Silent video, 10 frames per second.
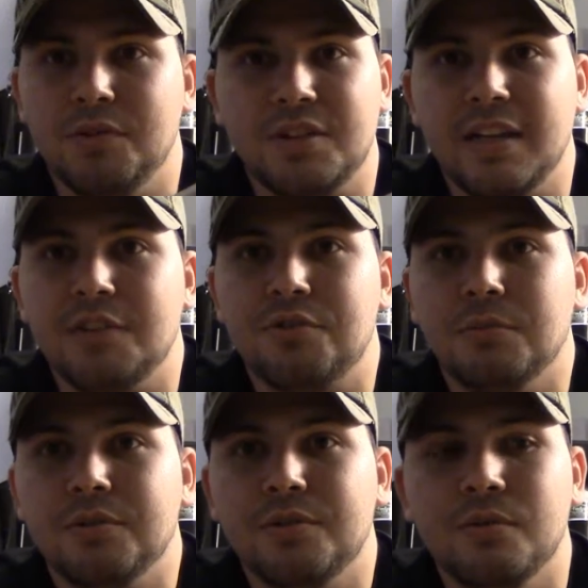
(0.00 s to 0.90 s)
Just get a
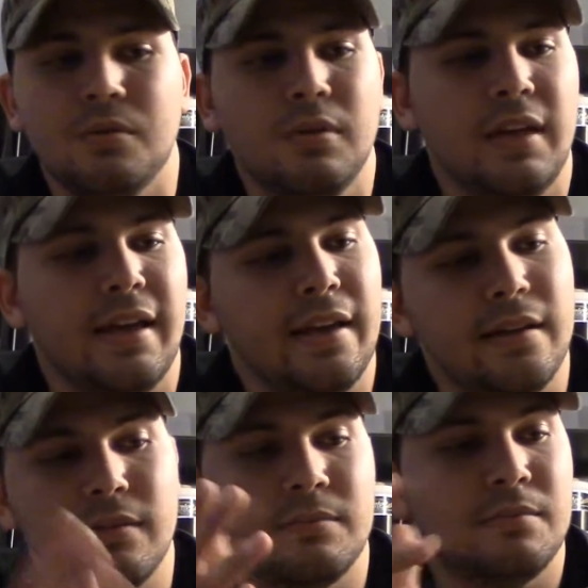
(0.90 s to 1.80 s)
Dremel tool
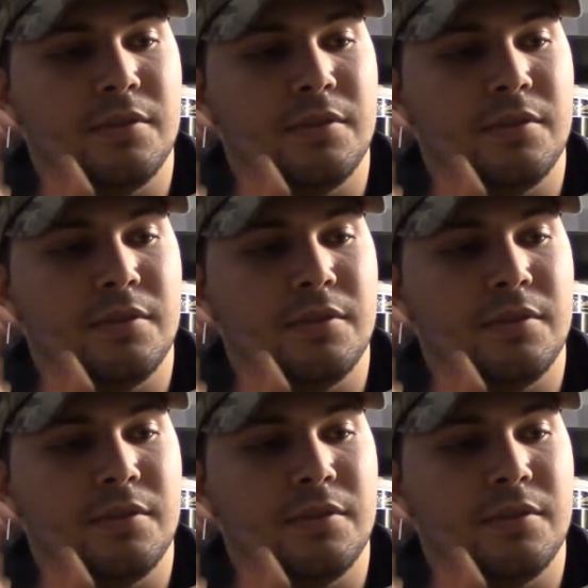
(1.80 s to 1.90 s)
and